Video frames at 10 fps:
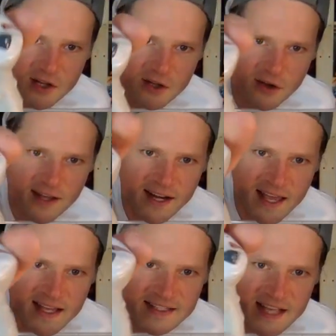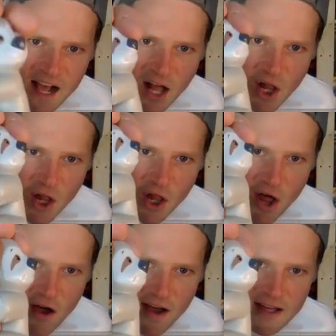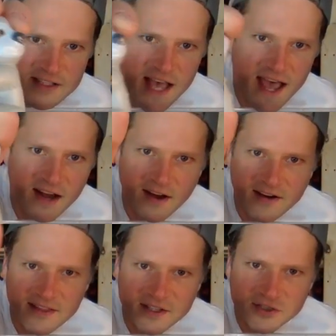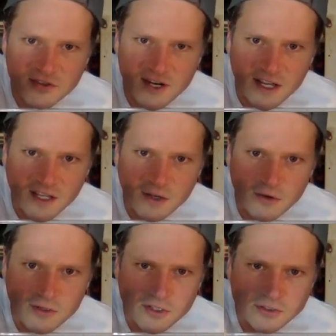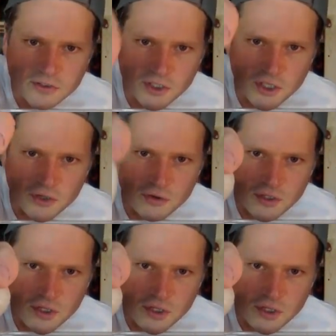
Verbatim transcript: Look at its claws hanging onto the tree. Cute, cute,